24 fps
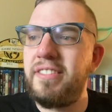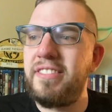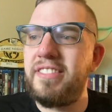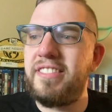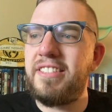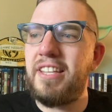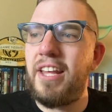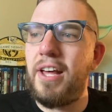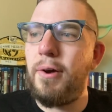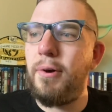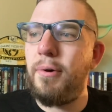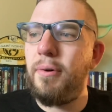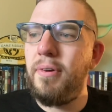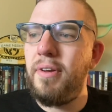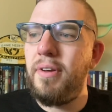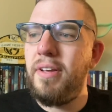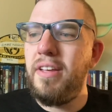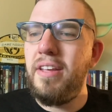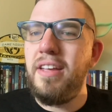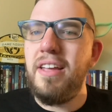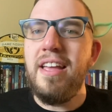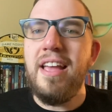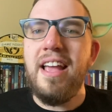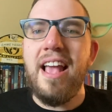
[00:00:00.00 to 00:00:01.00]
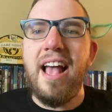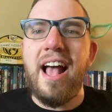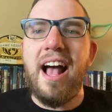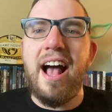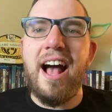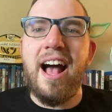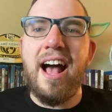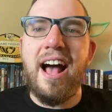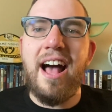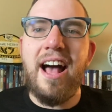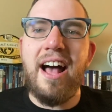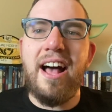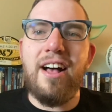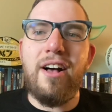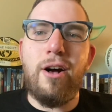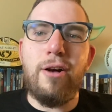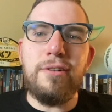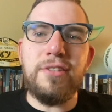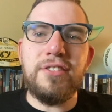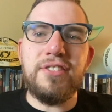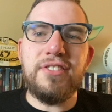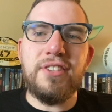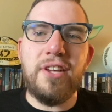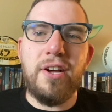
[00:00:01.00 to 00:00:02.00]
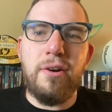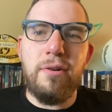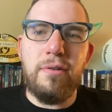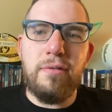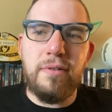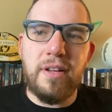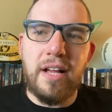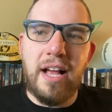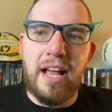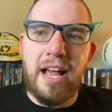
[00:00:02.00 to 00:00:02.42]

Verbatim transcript: So uh, also,